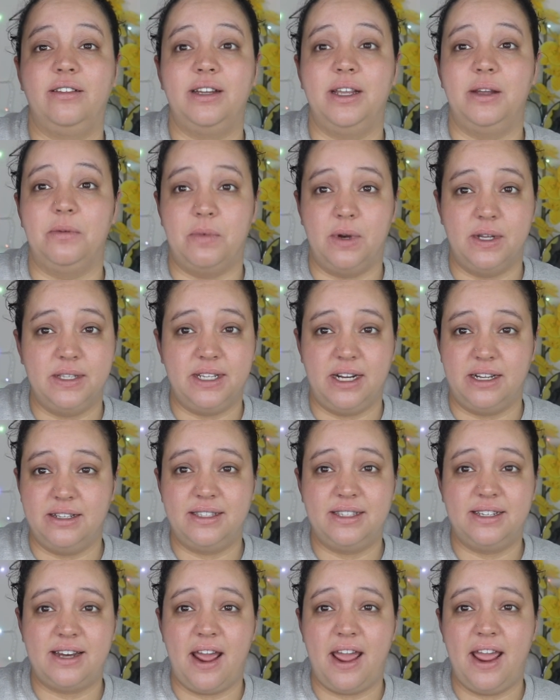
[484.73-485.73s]
It was
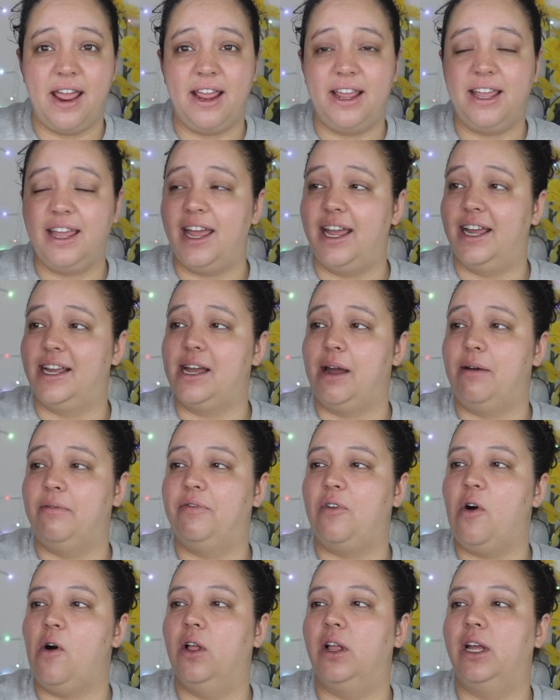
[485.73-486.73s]
not staying. It kept
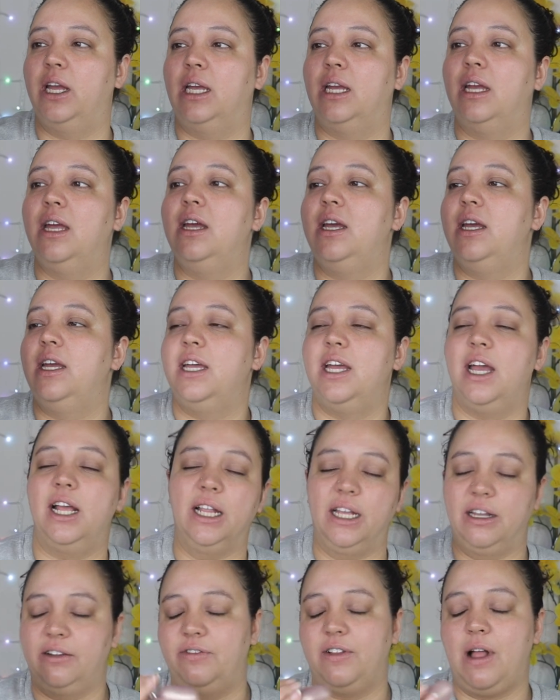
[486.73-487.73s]
falling and
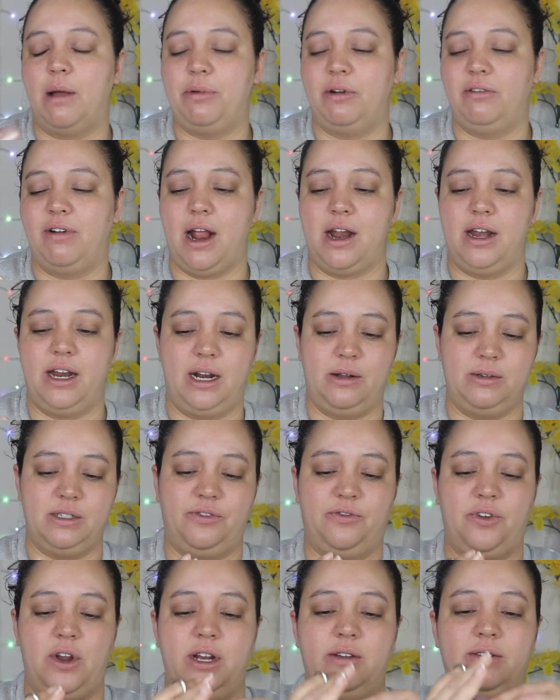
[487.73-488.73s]
like flopping around and I was
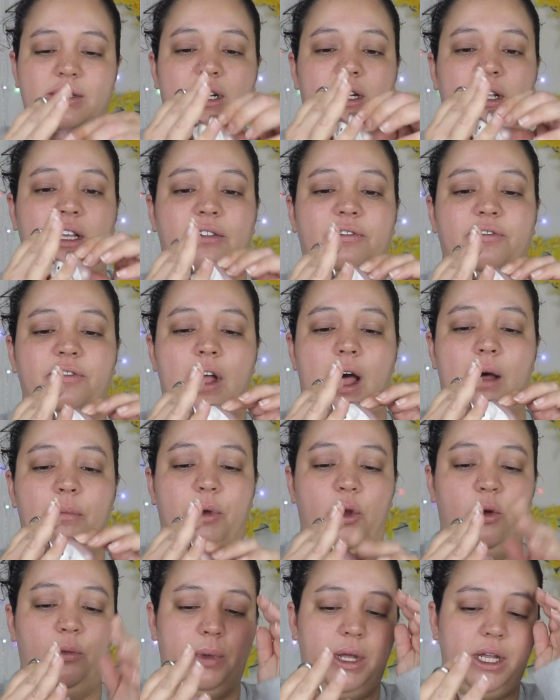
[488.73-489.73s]
afraid it was gonna like flop
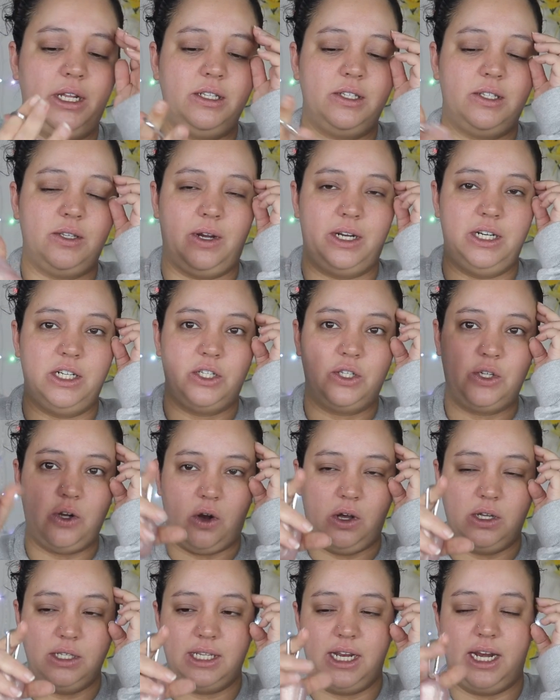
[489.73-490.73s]
open so I just
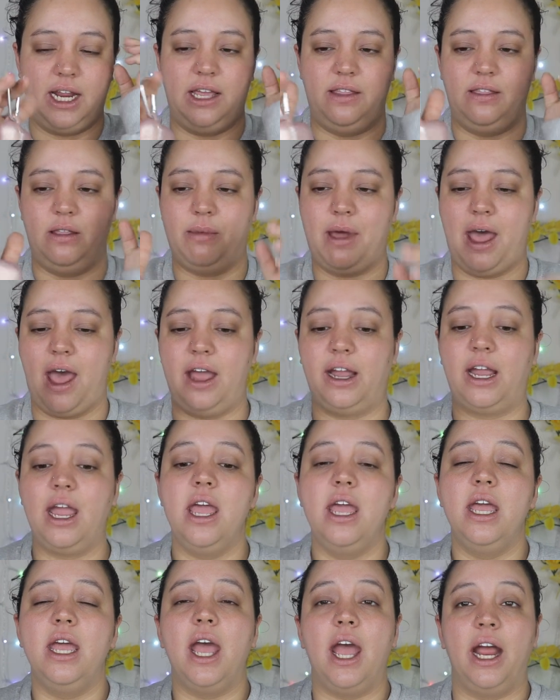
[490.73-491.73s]
tossed it in the bag
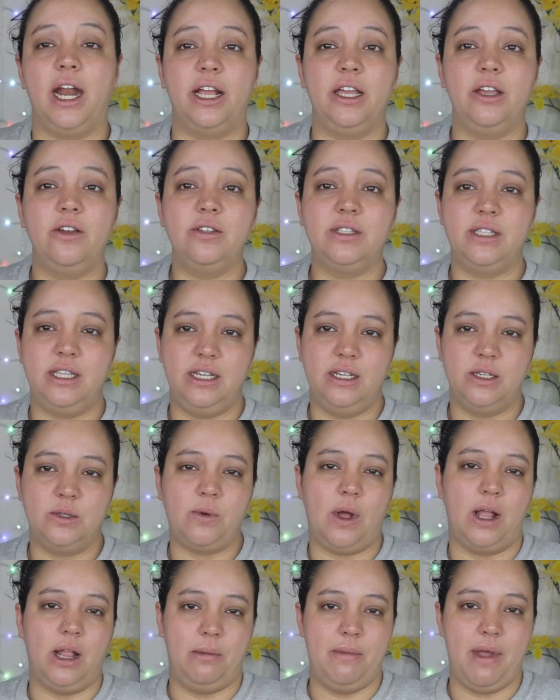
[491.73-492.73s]
and I use these
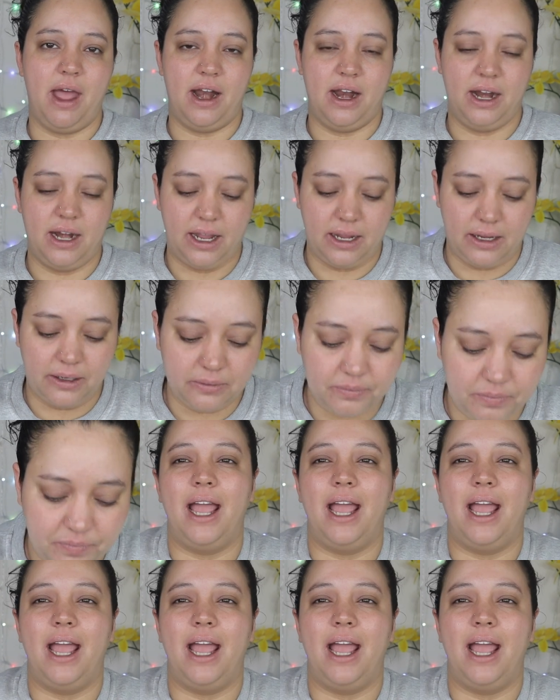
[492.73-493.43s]
while I'm editing.